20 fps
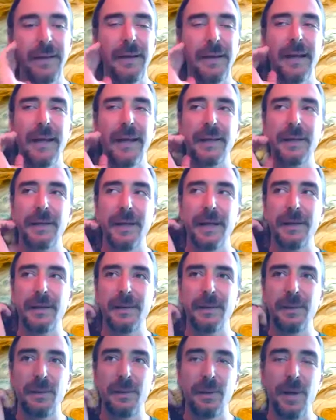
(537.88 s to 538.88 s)

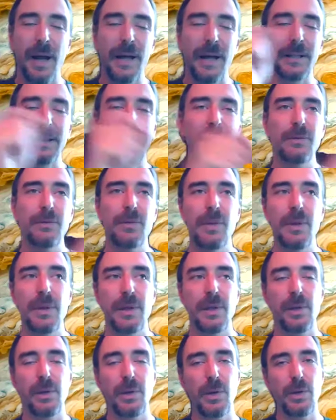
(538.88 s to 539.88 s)
And I love
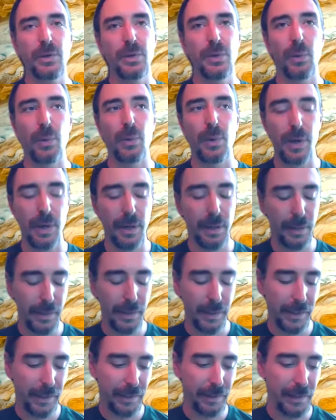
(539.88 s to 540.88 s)
that you used the word
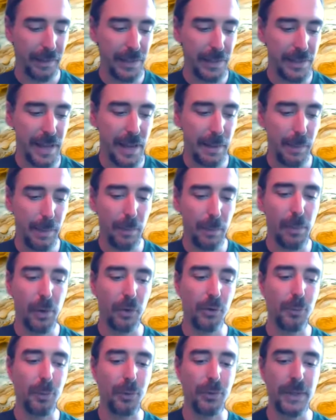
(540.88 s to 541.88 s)
contentment
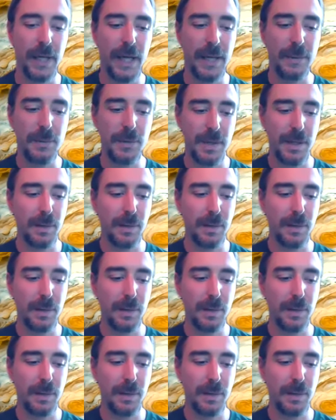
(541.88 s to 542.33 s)
multiple times there,